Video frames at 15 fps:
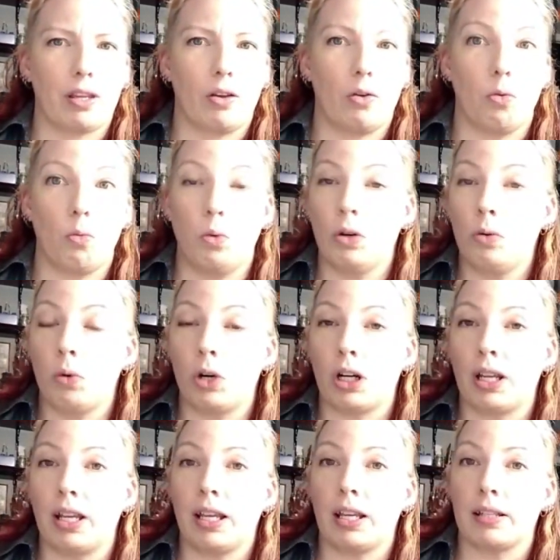
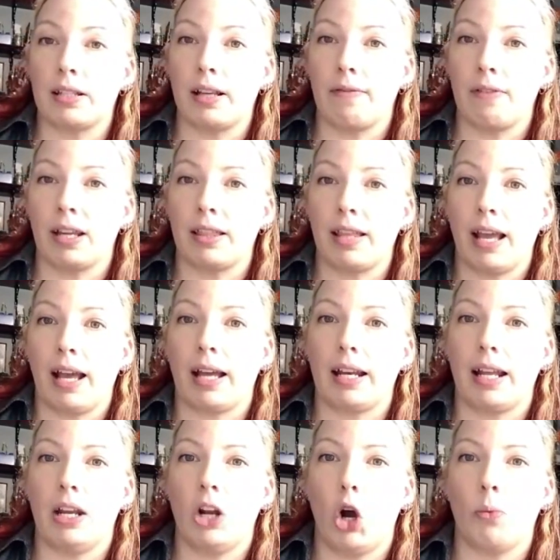woodworking and stuff like that,
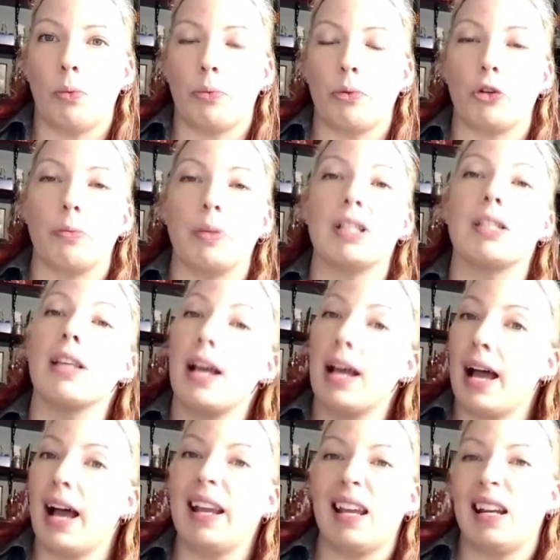and home improvements,
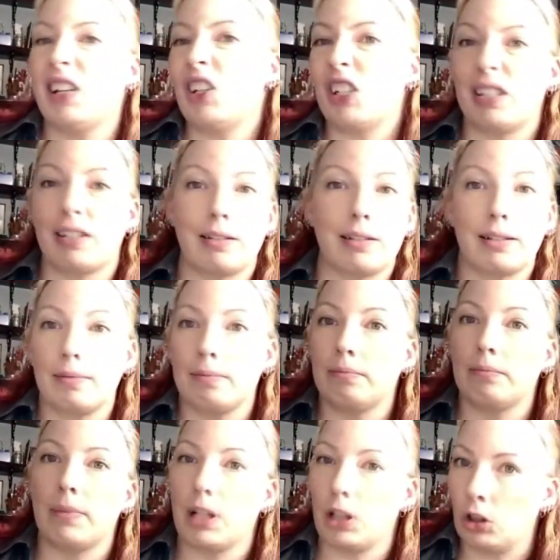I kind of just
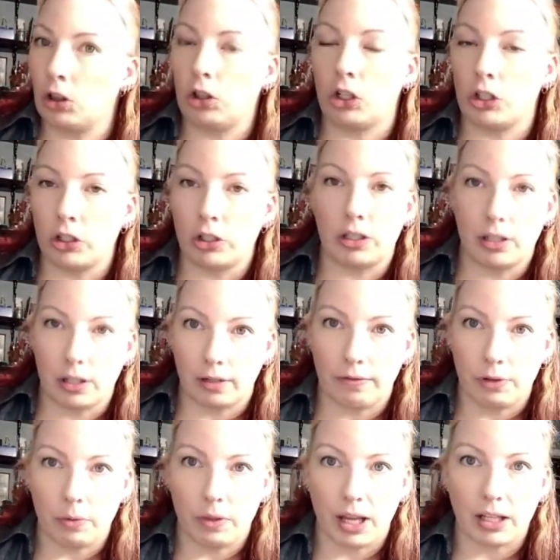learned a
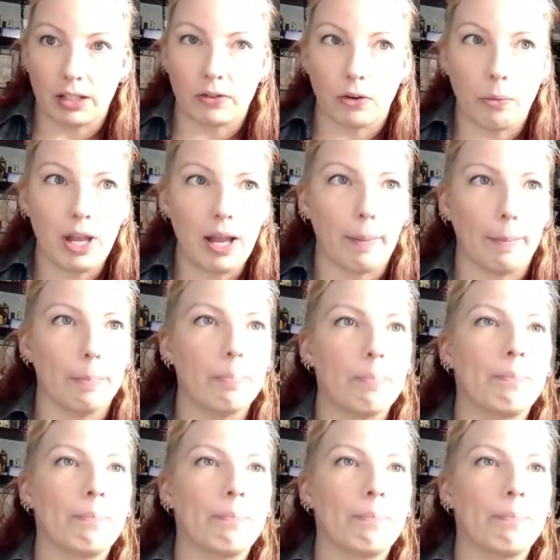few things from him.